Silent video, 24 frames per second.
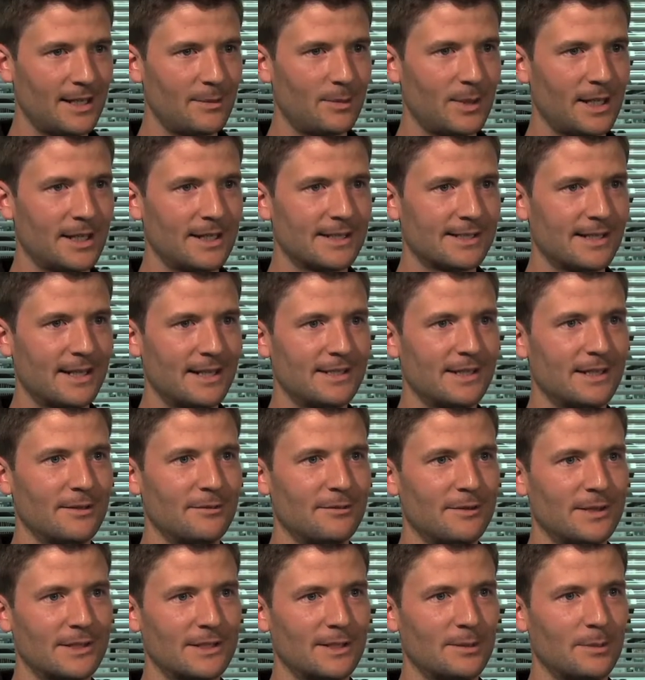Airblade is energy
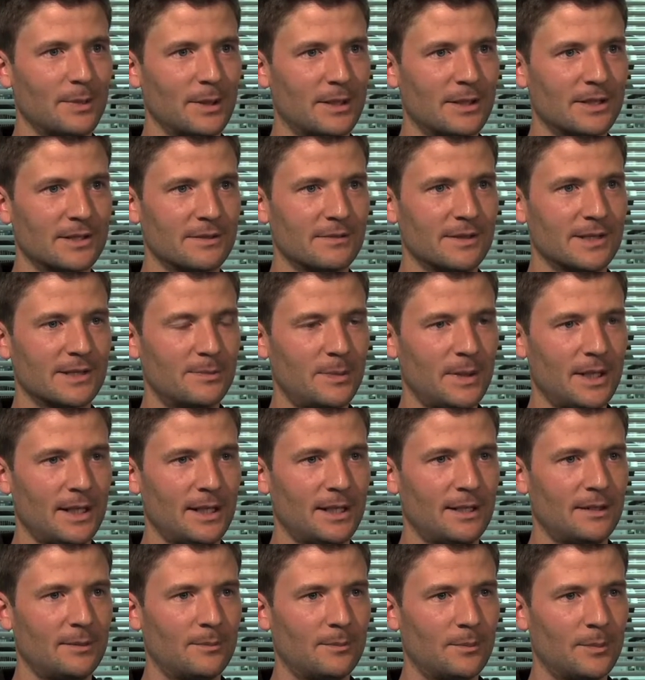efficient because of its
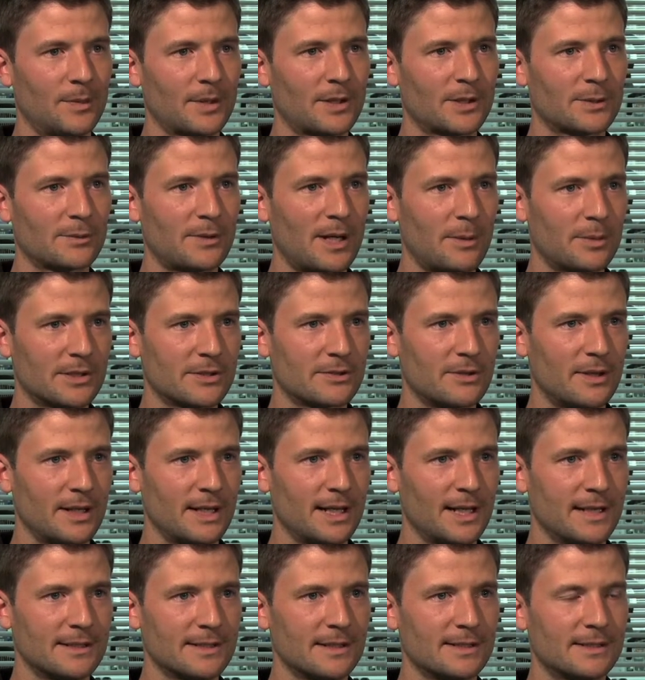speed. Because we're able to dry
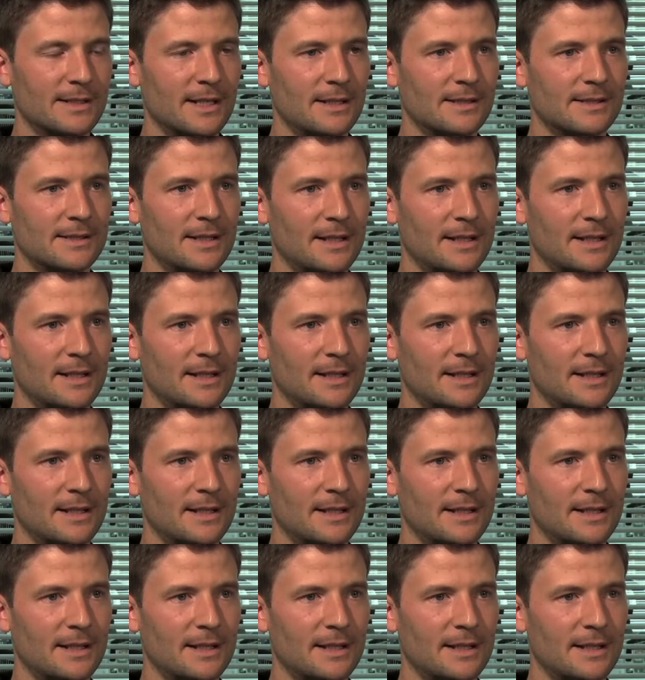hands in 10